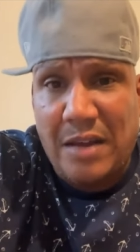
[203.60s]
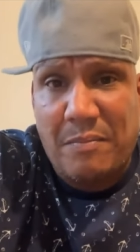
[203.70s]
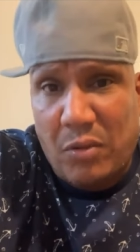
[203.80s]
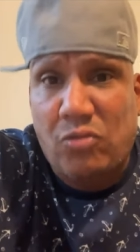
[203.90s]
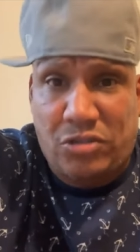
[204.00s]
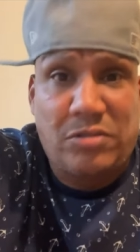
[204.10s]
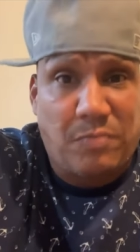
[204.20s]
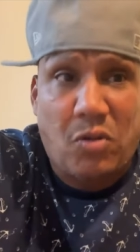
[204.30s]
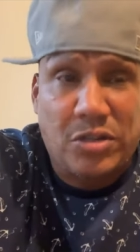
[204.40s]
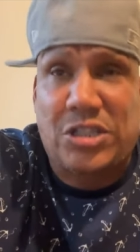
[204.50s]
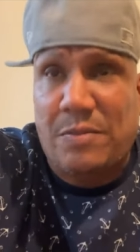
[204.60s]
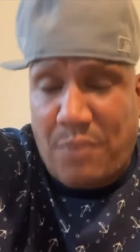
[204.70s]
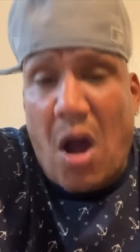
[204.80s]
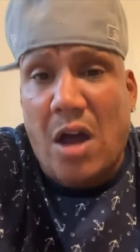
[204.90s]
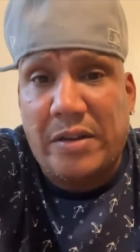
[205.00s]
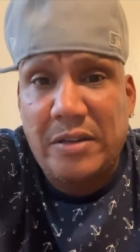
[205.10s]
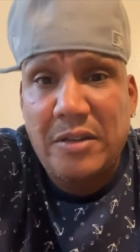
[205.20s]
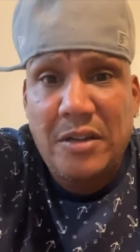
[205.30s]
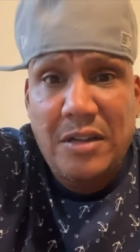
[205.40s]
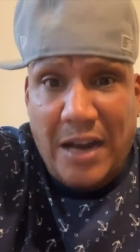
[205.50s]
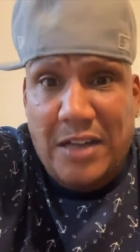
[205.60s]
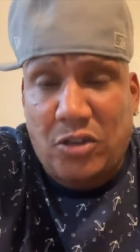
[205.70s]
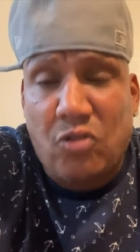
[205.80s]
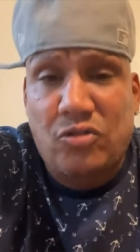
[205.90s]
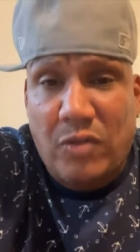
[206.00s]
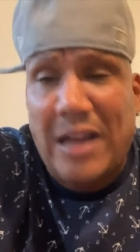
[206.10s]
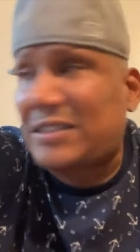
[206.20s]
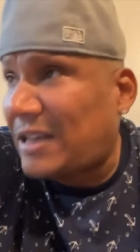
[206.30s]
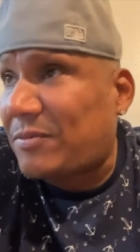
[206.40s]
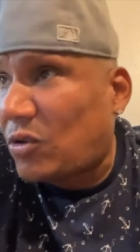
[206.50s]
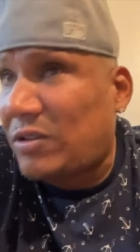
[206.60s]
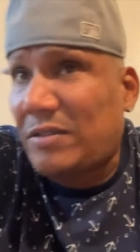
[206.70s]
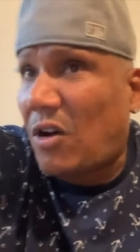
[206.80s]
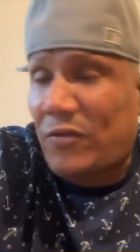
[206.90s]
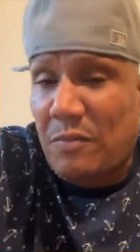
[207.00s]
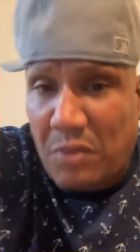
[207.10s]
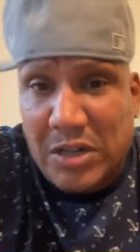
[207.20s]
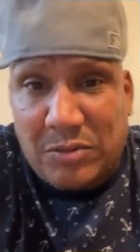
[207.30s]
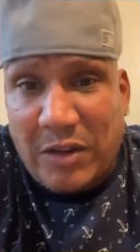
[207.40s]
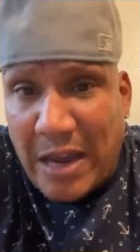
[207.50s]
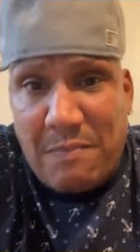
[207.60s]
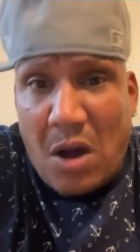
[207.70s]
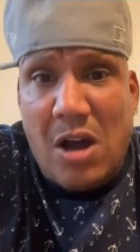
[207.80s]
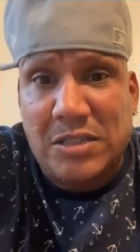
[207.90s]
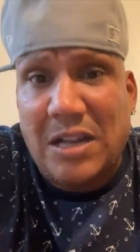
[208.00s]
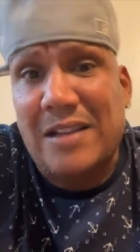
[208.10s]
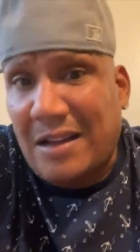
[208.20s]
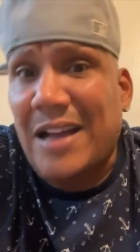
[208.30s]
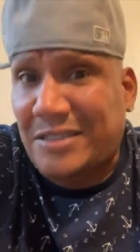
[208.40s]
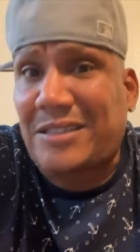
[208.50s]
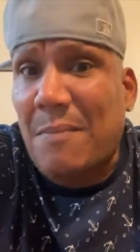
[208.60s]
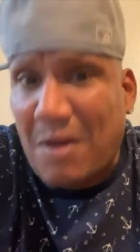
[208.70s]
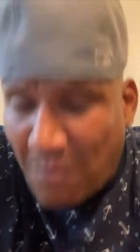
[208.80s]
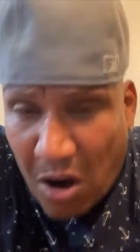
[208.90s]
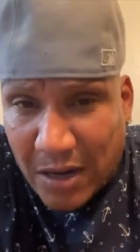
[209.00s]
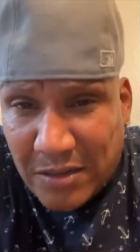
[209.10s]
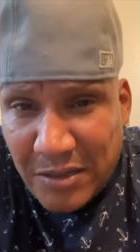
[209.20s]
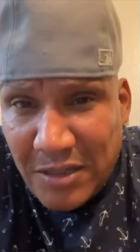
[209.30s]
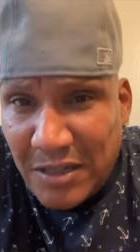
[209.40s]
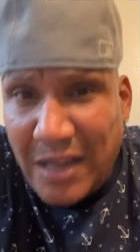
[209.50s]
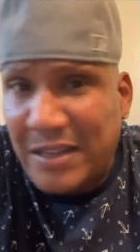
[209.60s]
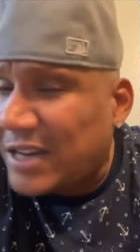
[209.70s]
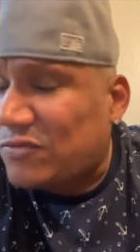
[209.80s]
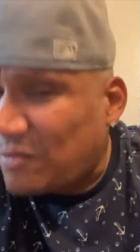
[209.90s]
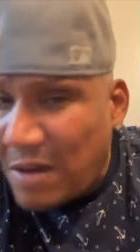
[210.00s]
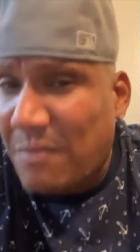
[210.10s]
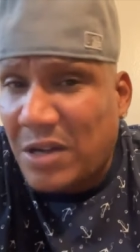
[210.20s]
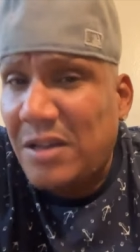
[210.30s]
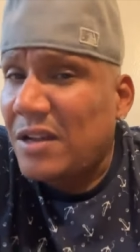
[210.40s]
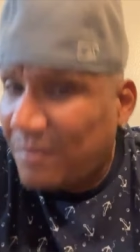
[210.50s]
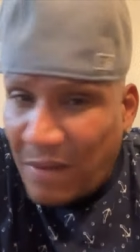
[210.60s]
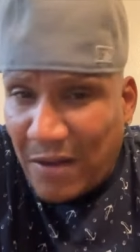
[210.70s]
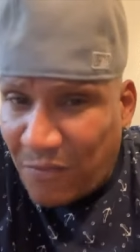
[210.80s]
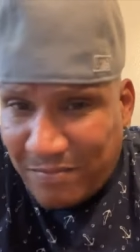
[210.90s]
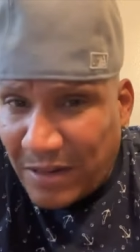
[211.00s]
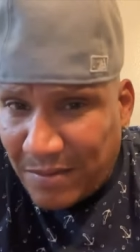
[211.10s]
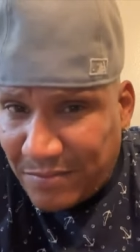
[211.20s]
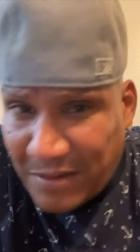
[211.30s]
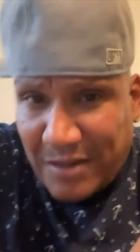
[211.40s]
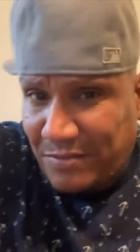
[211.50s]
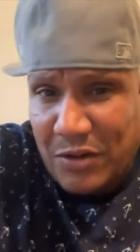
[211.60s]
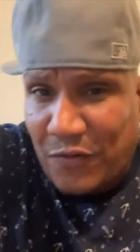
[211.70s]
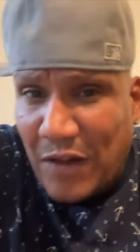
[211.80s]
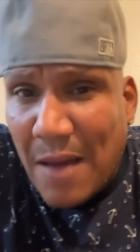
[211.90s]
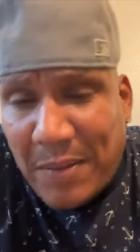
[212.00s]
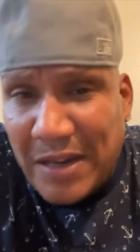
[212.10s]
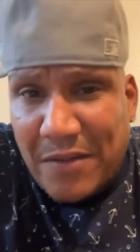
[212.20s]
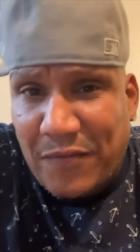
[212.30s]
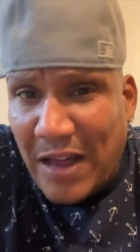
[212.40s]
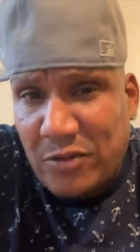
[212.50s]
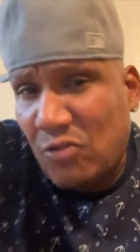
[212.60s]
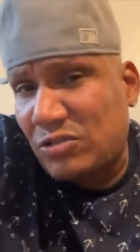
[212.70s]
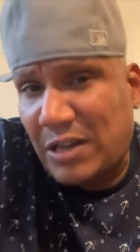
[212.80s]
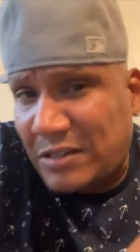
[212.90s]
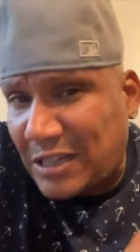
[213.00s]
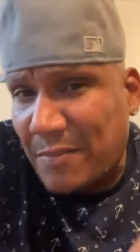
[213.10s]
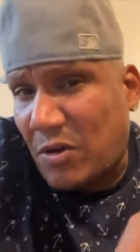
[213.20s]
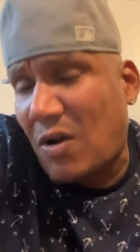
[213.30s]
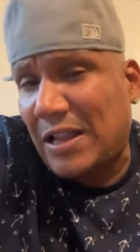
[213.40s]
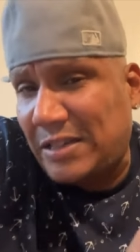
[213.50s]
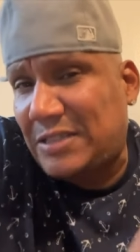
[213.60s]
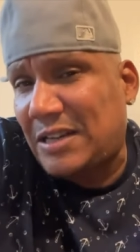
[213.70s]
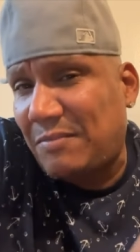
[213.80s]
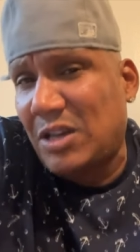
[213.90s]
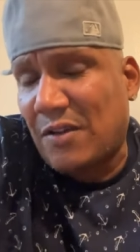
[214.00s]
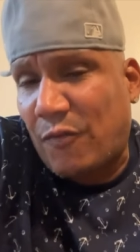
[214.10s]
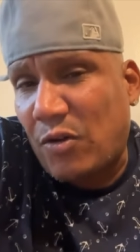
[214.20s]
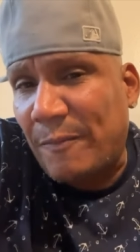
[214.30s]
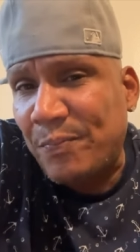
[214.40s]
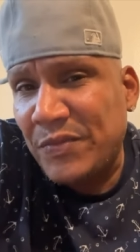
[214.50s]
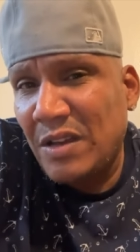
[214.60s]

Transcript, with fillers: like, blow, blow this shit apart. Like I told you, when I stepped on off the books with eight bars, I, I set my mark. Like niggas remember my my my you know, Fly Pelican Fly. Those are the type of qualities that I'm looking for.